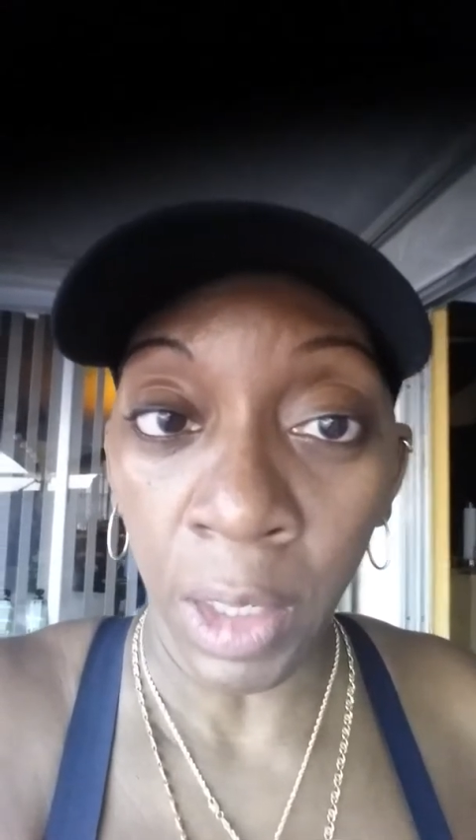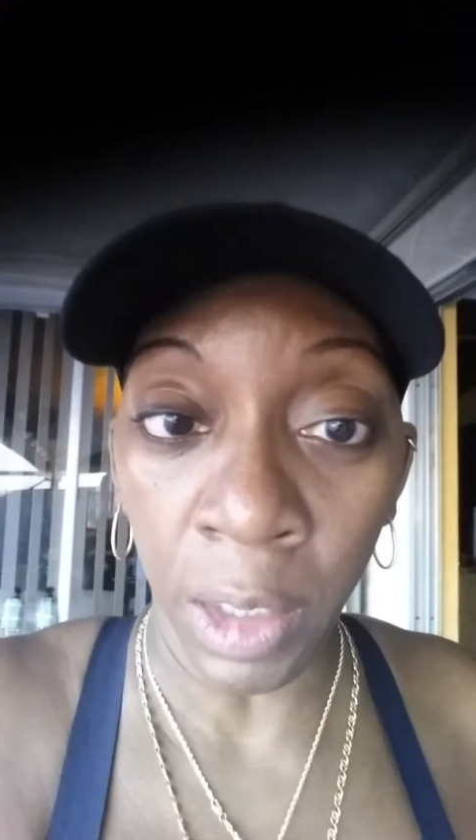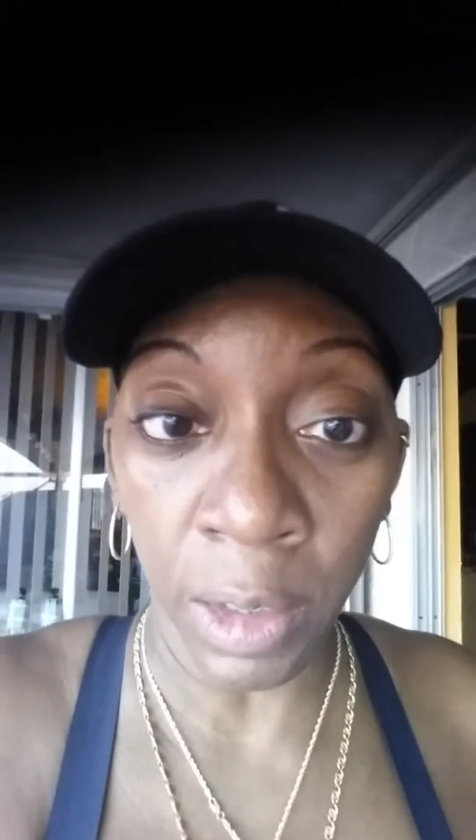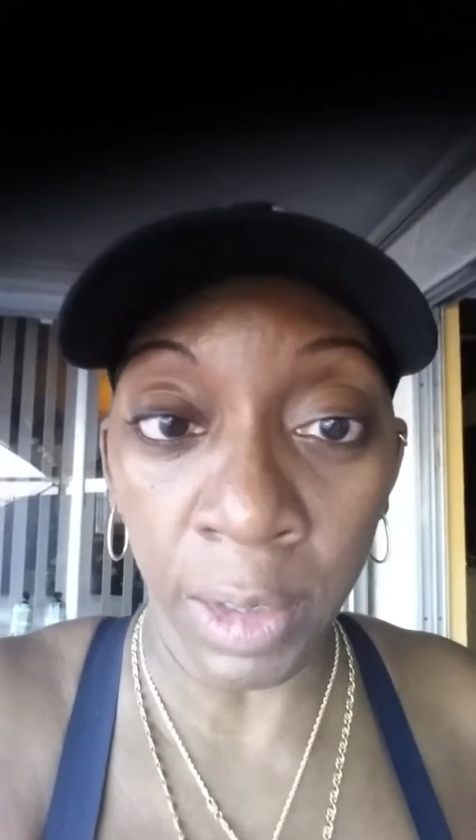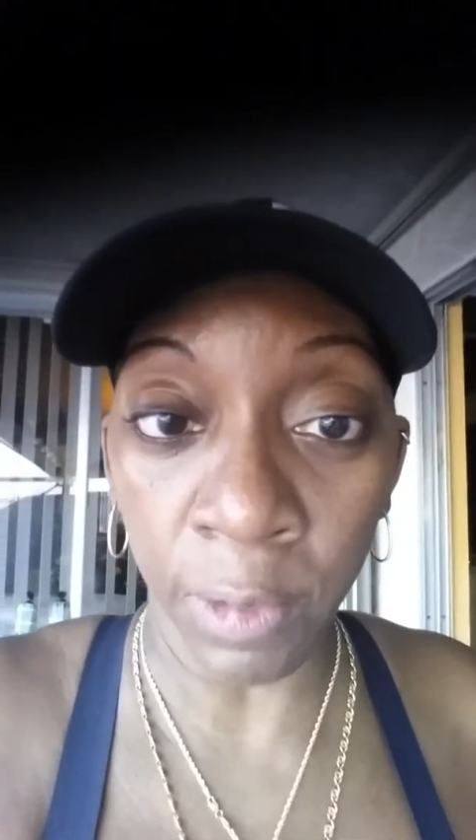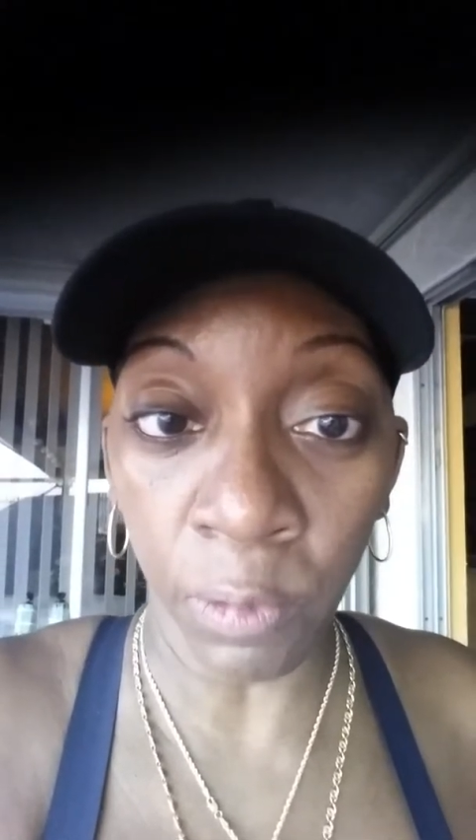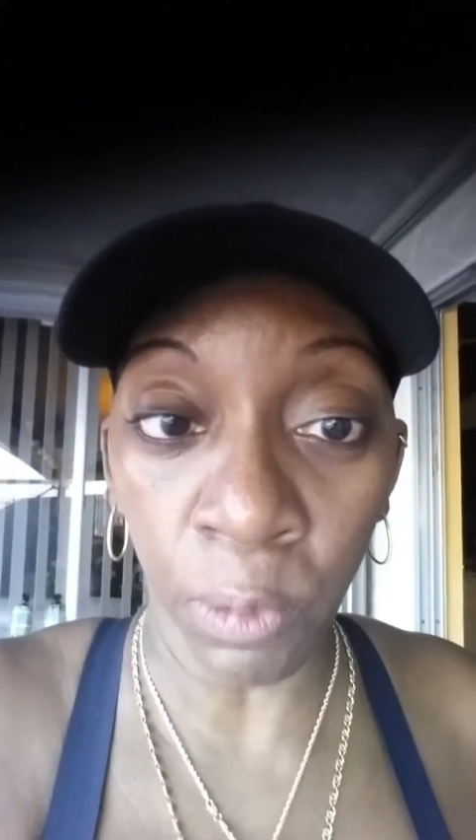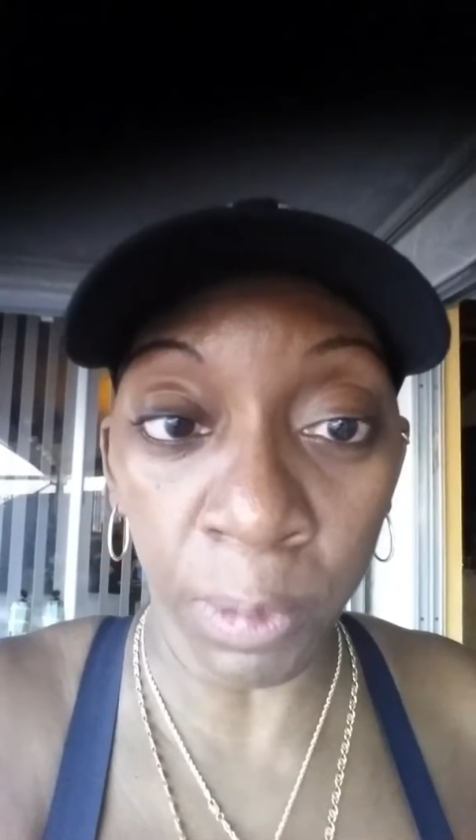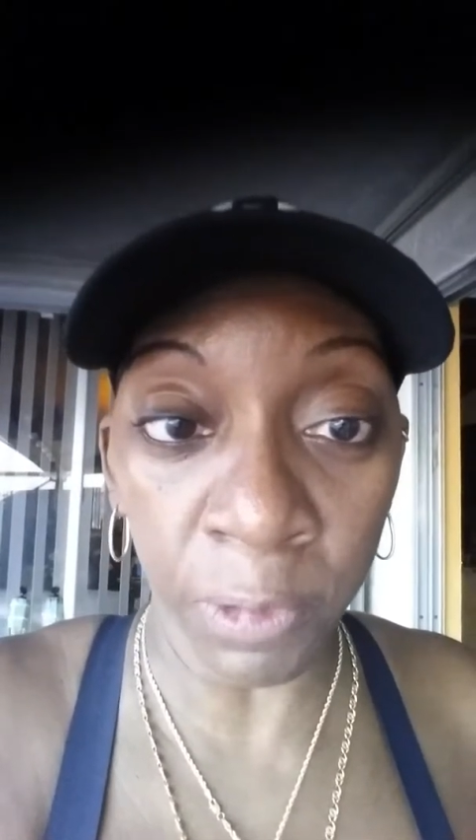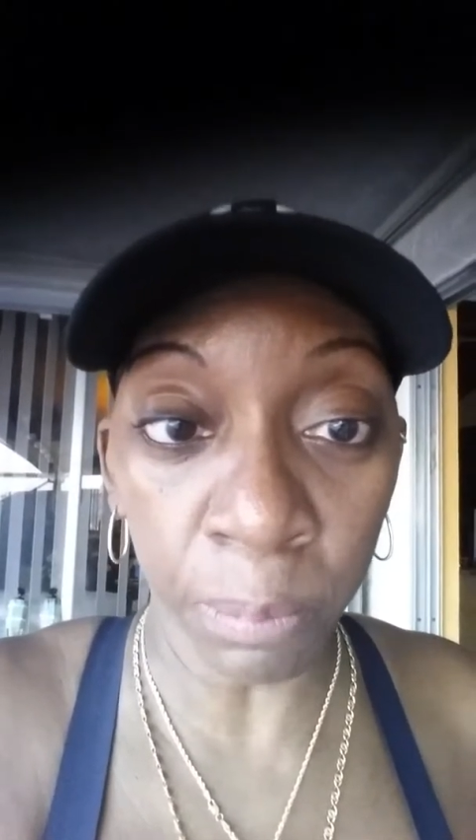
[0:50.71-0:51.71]
Uh, it's
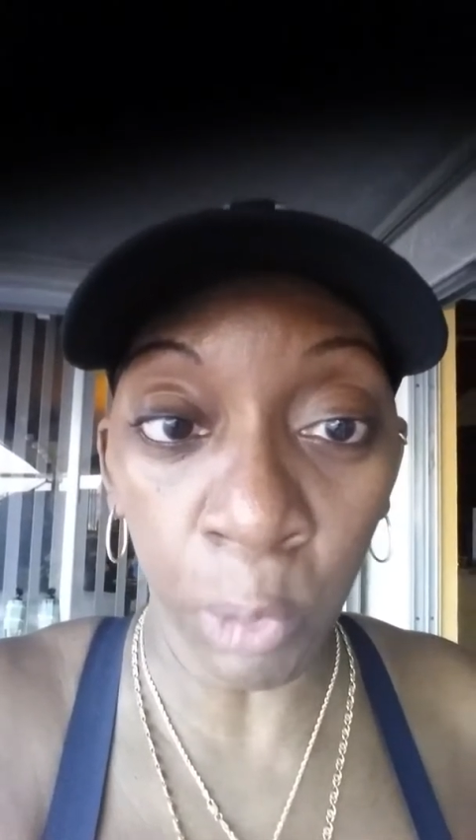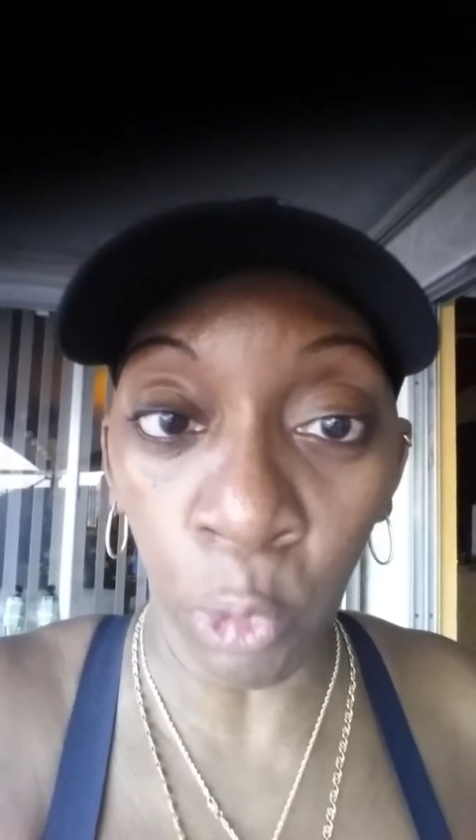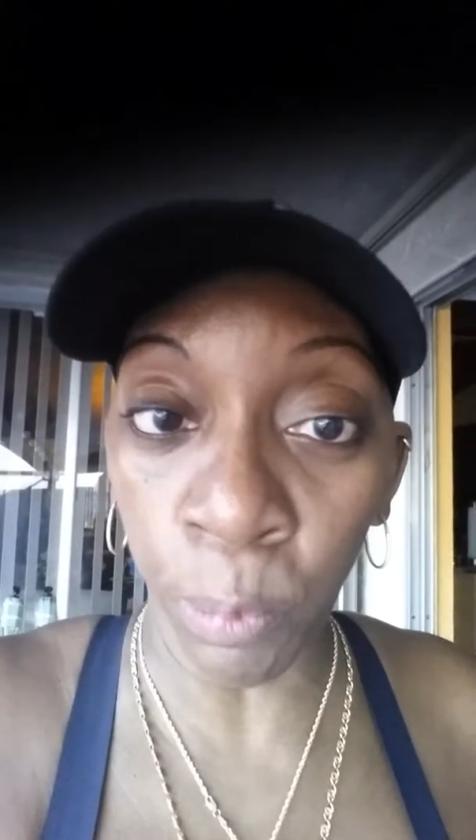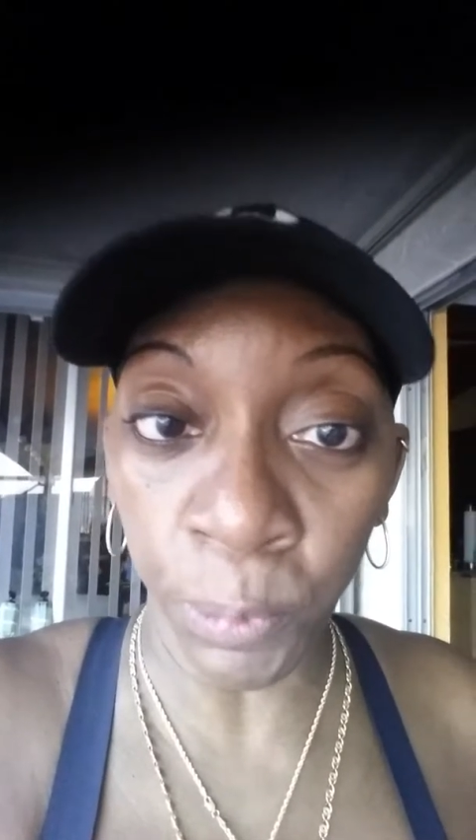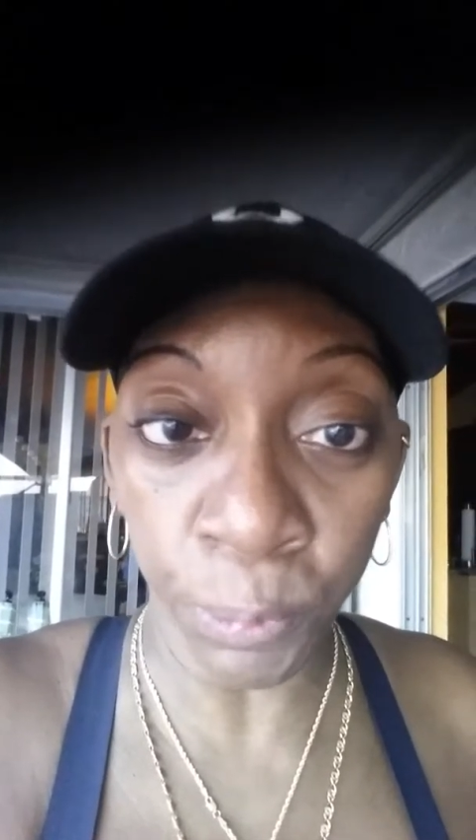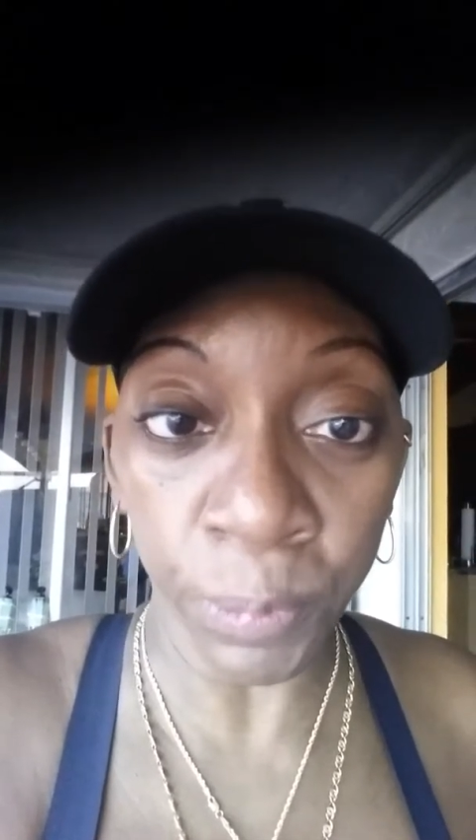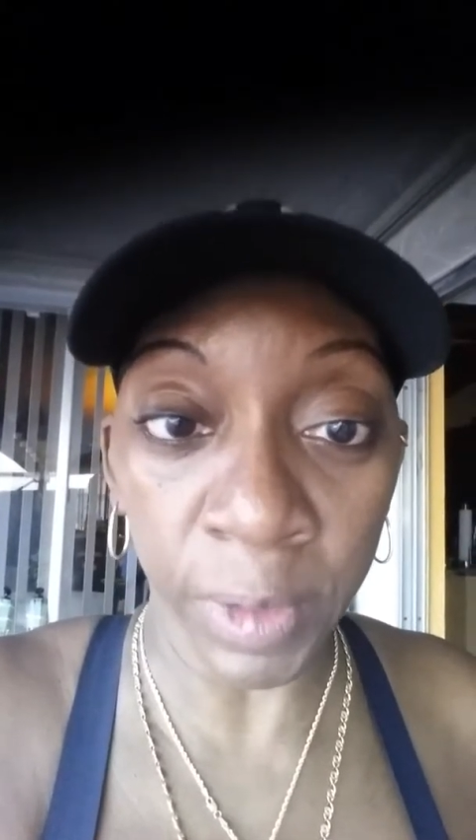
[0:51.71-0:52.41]
all It's mobile,